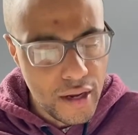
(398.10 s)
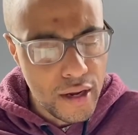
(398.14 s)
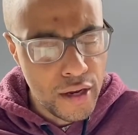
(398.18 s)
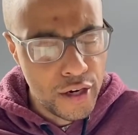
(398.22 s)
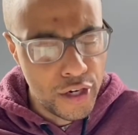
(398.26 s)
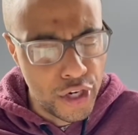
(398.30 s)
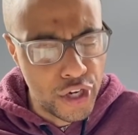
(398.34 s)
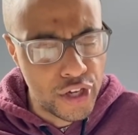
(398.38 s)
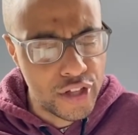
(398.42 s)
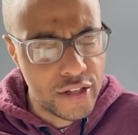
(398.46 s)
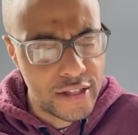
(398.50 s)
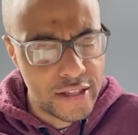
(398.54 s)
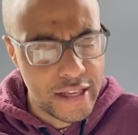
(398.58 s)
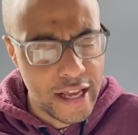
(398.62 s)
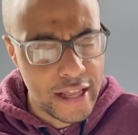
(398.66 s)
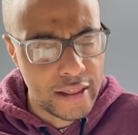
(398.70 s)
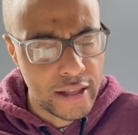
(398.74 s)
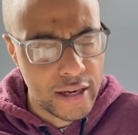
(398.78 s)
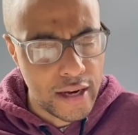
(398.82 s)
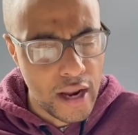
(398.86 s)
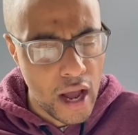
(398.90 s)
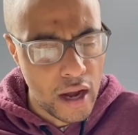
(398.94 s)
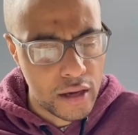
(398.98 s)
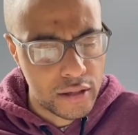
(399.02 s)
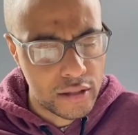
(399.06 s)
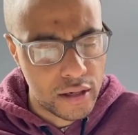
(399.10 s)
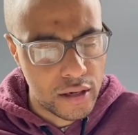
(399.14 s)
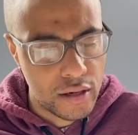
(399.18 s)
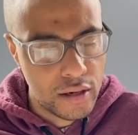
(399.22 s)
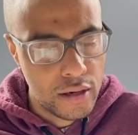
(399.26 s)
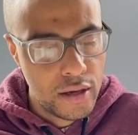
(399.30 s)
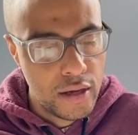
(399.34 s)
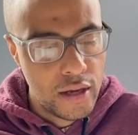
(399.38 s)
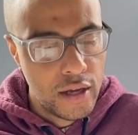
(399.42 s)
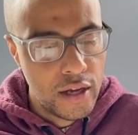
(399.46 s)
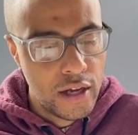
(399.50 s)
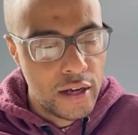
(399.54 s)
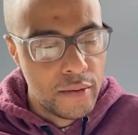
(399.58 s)
Good, said the doctor.
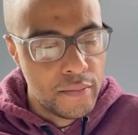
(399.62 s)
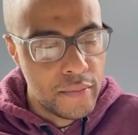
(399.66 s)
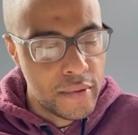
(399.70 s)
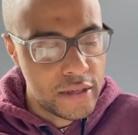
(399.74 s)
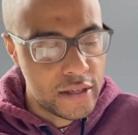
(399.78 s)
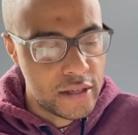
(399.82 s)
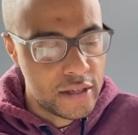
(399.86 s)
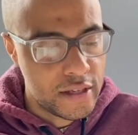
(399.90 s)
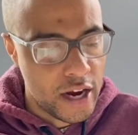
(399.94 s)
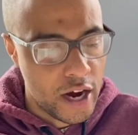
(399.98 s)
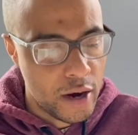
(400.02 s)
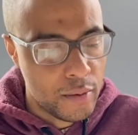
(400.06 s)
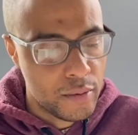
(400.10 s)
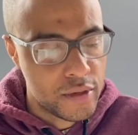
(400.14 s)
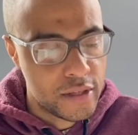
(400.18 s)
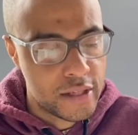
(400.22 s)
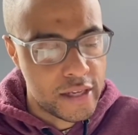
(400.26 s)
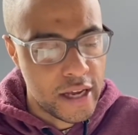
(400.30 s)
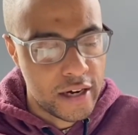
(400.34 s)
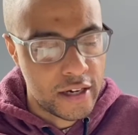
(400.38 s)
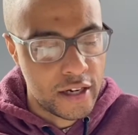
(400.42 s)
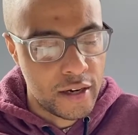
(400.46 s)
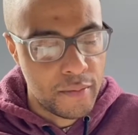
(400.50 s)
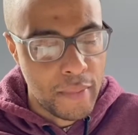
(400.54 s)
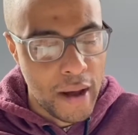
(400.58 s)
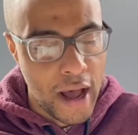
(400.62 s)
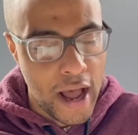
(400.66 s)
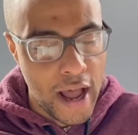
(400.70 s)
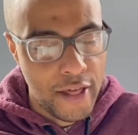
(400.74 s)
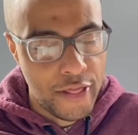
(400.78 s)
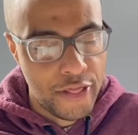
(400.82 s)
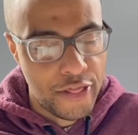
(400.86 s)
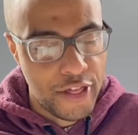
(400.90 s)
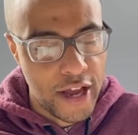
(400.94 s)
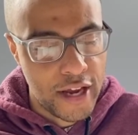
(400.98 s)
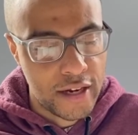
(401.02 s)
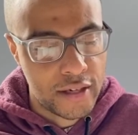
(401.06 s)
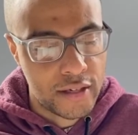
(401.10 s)
Mrs. Arable said goodbye
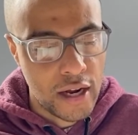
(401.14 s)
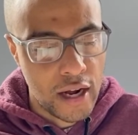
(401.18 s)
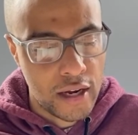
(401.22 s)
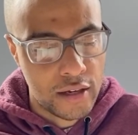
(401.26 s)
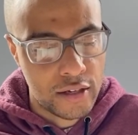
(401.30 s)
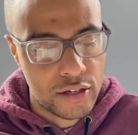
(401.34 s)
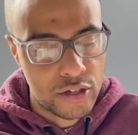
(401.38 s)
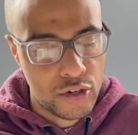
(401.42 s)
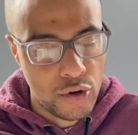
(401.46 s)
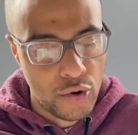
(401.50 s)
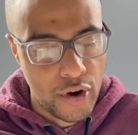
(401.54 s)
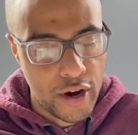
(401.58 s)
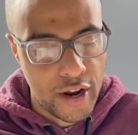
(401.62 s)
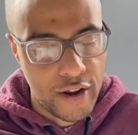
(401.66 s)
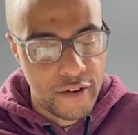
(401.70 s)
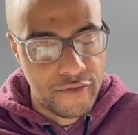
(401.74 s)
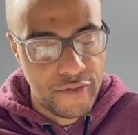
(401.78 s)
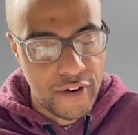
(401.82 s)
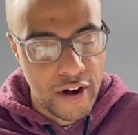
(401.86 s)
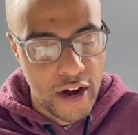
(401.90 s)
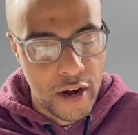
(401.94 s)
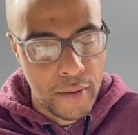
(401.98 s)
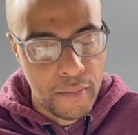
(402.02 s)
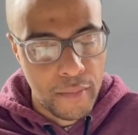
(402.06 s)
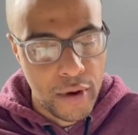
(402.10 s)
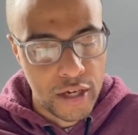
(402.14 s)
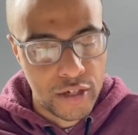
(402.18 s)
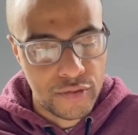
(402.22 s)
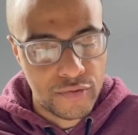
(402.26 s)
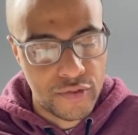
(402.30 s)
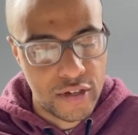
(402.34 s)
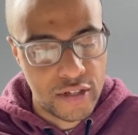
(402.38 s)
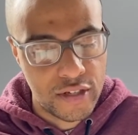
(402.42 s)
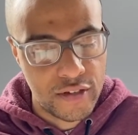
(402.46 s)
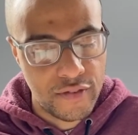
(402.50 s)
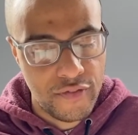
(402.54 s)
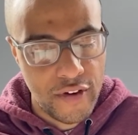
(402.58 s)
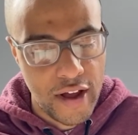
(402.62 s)
and thanked Dr. Dorian very much for
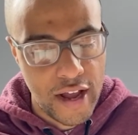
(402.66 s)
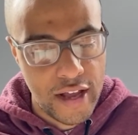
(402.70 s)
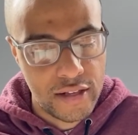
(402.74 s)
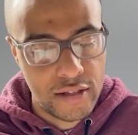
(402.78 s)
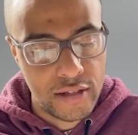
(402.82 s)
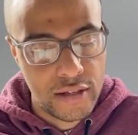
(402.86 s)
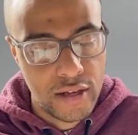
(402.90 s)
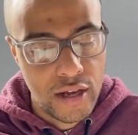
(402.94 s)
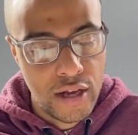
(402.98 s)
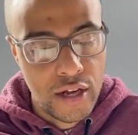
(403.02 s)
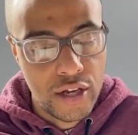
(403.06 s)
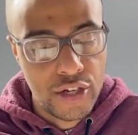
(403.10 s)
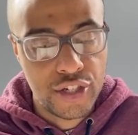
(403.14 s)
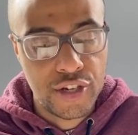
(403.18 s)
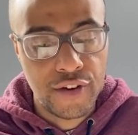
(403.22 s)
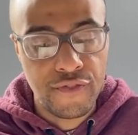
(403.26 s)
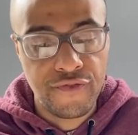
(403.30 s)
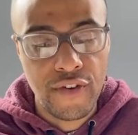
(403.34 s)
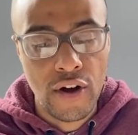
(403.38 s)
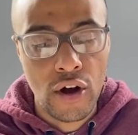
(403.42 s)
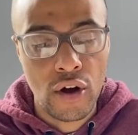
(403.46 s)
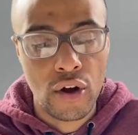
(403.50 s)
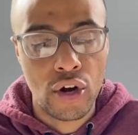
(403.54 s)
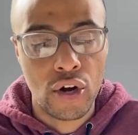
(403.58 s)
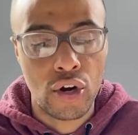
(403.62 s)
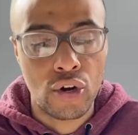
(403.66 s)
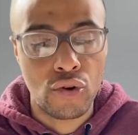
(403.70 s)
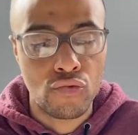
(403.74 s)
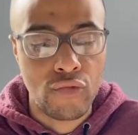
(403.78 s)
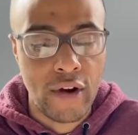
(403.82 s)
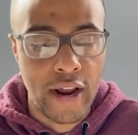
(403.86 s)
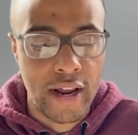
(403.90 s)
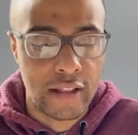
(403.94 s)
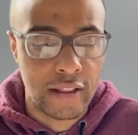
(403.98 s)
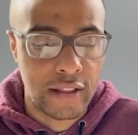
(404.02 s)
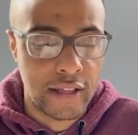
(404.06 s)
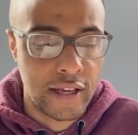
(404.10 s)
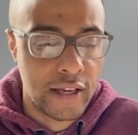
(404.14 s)
his advice. She felt
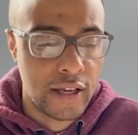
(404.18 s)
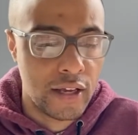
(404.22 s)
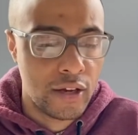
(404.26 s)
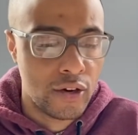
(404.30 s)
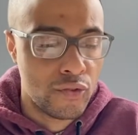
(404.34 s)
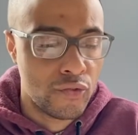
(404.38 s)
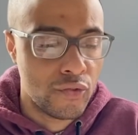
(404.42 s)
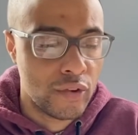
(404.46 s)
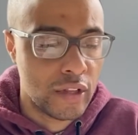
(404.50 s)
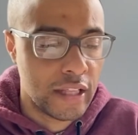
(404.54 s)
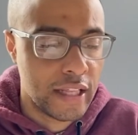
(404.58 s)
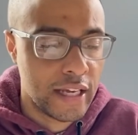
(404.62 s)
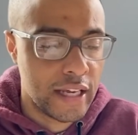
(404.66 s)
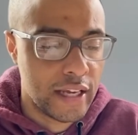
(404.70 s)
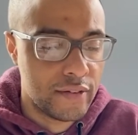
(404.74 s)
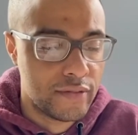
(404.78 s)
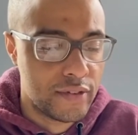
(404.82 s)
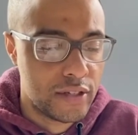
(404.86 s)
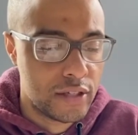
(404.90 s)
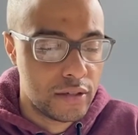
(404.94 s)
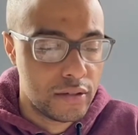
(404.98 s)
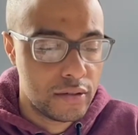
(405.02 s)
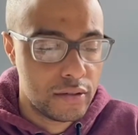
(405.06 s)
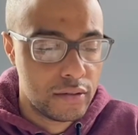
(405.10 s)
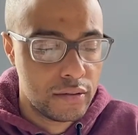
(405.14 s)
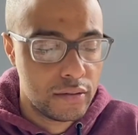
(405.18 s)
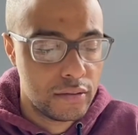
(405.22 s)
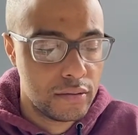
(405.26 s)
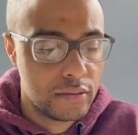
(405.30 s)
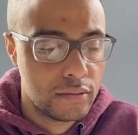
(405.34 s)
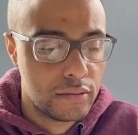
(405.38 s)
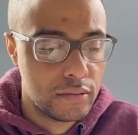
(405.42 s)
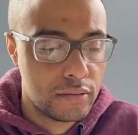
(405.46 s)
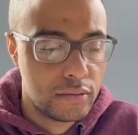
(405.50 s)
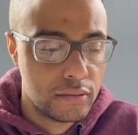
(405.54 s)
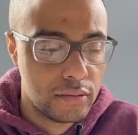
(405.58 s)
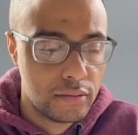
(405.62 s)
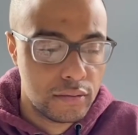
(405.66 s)
greatly relieved.
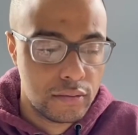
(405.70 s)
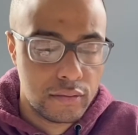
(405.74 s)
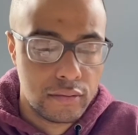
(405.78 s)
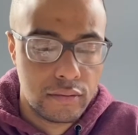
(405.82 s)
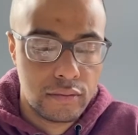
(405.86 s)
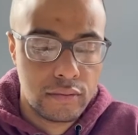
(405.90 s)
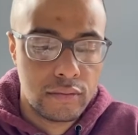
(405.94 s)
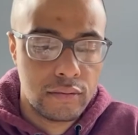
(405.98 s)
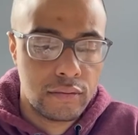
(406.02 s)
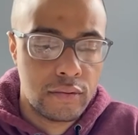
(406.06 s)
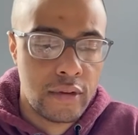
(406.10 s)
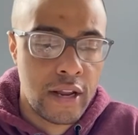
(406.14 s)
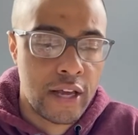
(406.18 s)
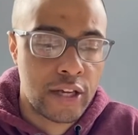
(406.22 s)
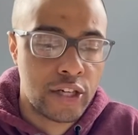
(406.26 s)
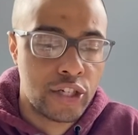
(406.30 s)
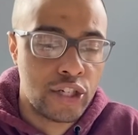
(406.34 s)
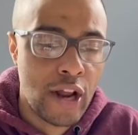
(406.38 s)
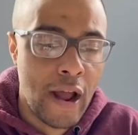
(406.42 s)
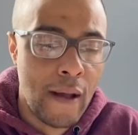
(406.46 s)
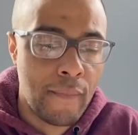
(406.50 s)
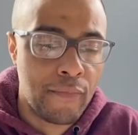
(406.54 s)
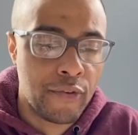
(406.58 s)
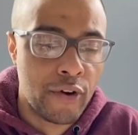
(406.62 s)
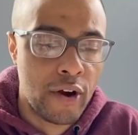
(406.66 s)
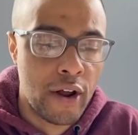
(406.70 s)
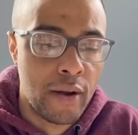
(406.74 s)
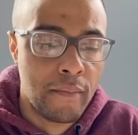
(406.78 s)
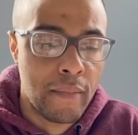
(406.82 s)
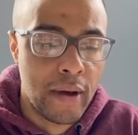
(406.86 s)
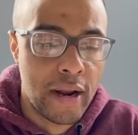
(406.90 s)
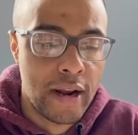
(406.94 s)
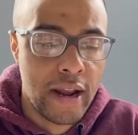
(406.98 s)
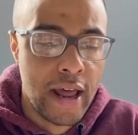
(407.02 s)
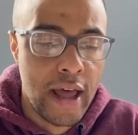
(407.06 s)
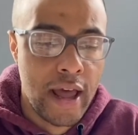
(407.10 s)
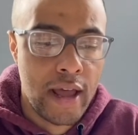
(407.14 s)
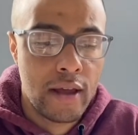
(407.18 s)
Next chapter on
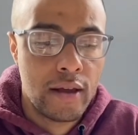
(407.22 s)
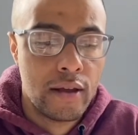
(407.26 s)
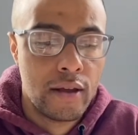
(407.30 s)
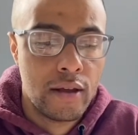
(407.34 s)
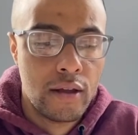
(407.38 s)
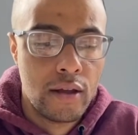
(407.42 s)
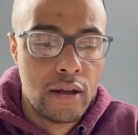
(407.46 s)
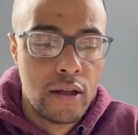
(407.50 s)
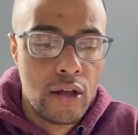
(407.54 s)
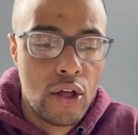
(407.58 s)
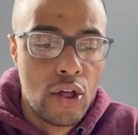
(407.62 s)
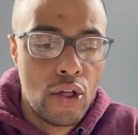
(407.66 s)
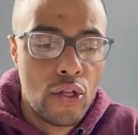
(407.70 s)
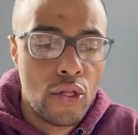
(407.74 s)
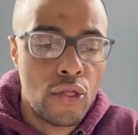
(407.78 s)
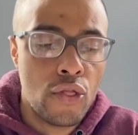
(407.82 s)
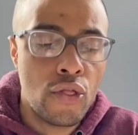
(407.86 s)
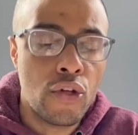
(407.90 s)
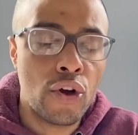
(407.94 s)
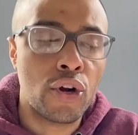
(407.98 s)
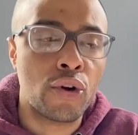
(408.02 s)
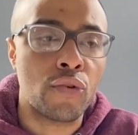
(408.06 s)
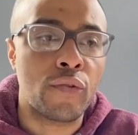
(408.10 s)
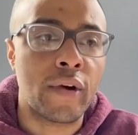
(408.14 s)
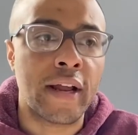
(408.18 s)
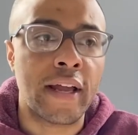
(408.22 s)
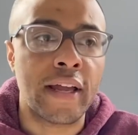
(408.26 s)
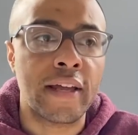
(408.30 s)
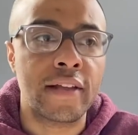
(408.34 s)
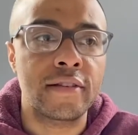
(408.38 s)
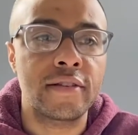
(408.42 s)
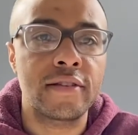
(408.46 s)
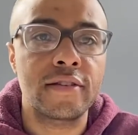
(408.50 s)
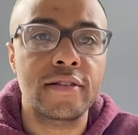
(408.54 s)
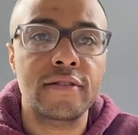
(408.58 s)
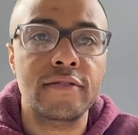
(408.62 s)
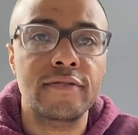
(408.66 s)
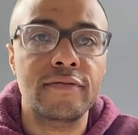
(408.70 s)
Monday The
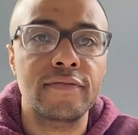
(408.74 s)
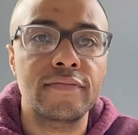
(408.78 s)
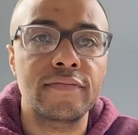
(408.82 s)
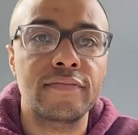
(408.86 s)
Crickets.